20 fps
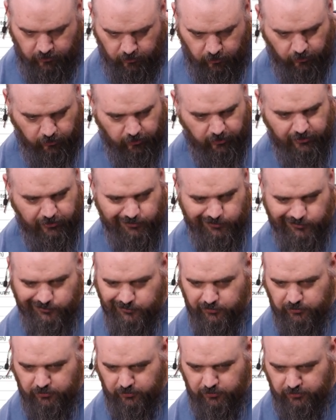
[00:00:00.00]
or
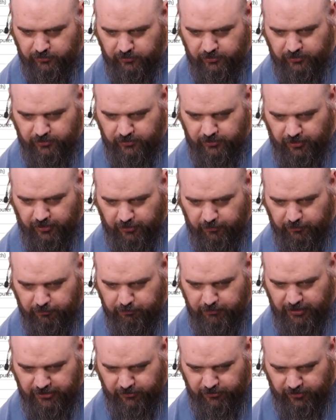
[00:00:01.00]
uh,
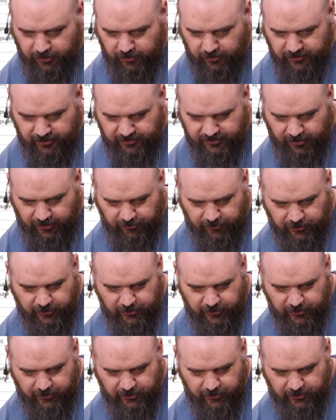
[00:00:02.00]
menu there, disk health.